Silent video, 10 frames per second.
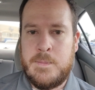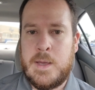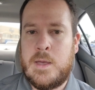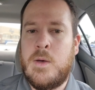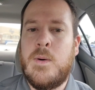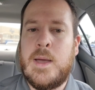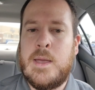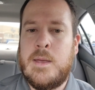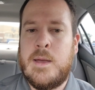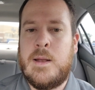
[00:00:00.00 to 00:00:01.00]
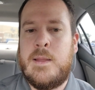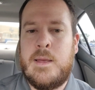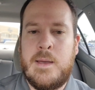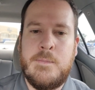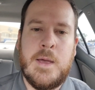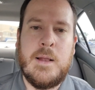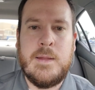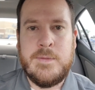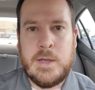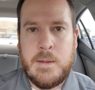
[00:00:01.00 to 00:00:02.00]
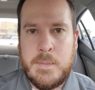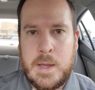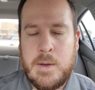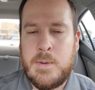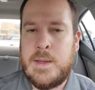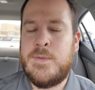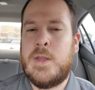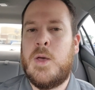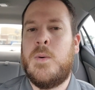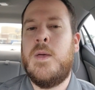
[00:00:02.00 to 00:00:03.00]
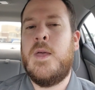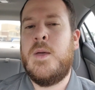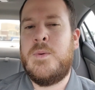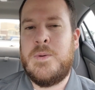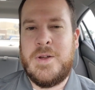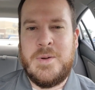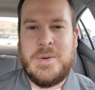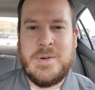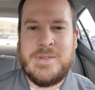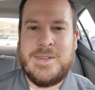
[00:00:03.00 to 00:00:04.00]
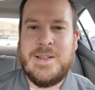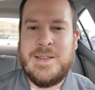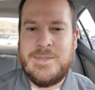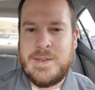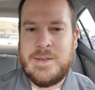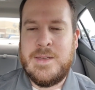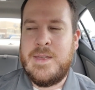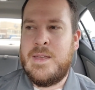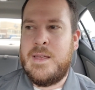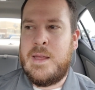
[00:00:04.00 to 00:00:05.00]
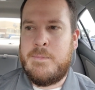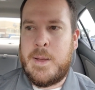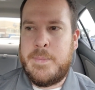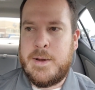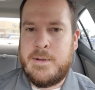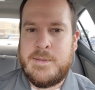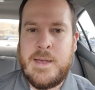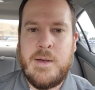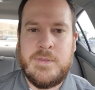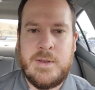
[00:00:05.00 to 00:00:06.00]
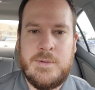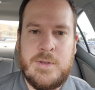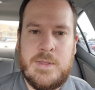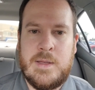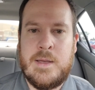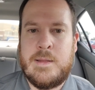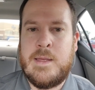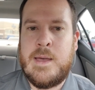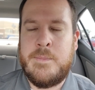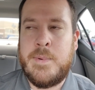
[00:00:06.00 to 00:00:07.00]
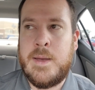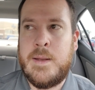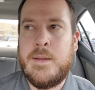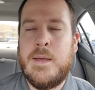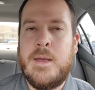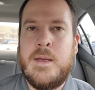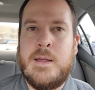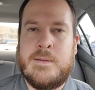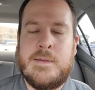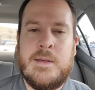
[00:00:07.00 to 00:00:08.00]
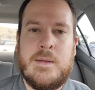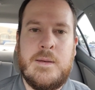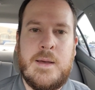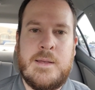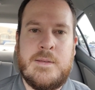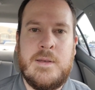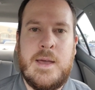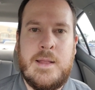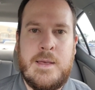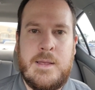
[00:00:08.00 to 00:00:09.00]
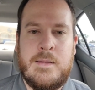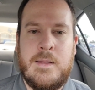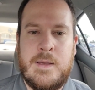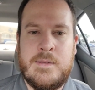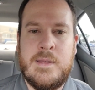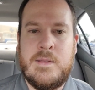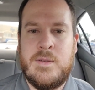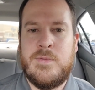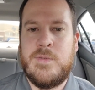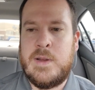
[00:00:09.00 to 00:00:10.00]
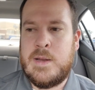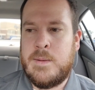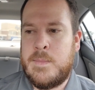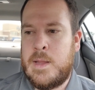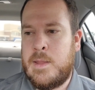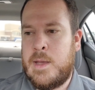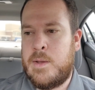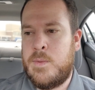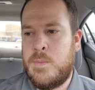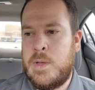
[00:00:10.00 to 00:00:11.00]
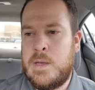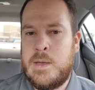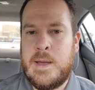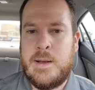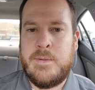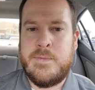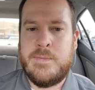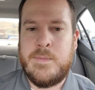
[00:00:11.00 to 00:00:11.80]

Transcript: like, oh, I'm kind of living on my own, even though we were still living in my parents' house and everything like that. But I still had that like sense of freedom, and like we could kind of